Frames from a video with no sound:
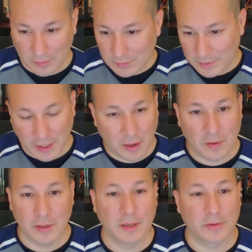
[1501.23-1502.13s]
getting that
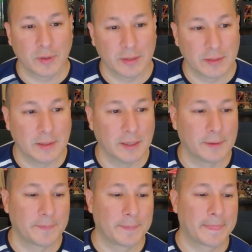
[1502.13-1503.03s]
neck gaiter and
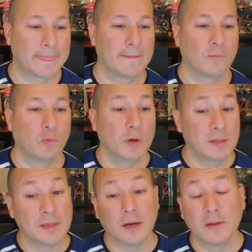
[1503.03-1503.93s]
soaking it up with
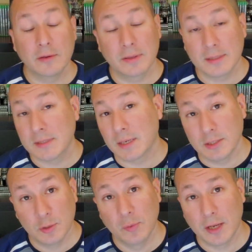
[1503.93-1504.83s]
water,
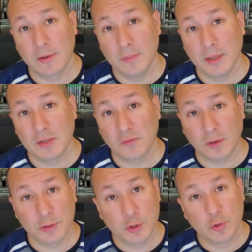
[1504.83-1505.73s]
having
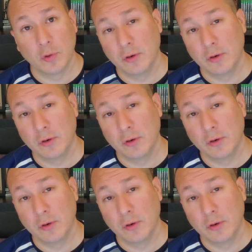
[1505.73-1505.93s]
hot weather